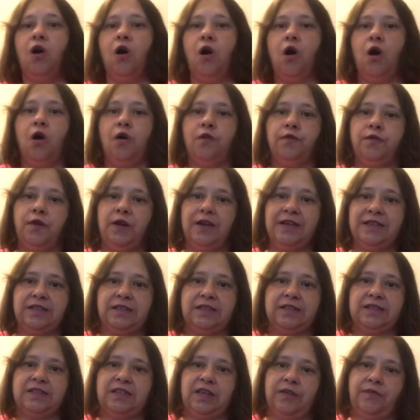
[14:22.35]
of
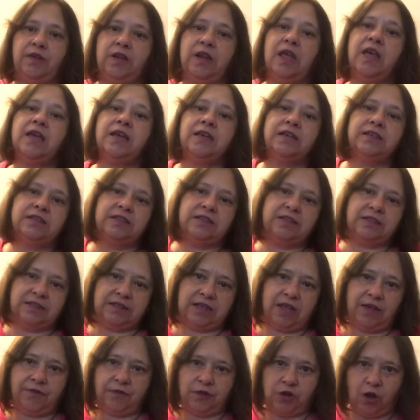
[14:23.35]

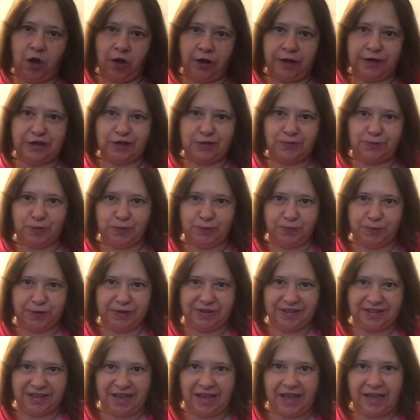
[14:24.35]
seven items per
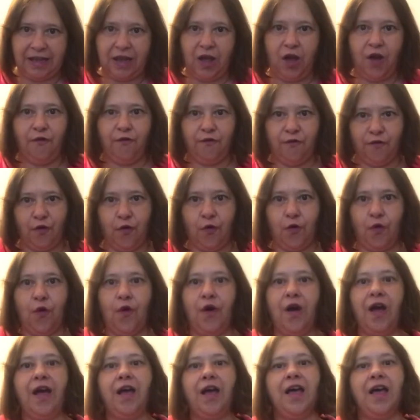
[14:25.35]
day for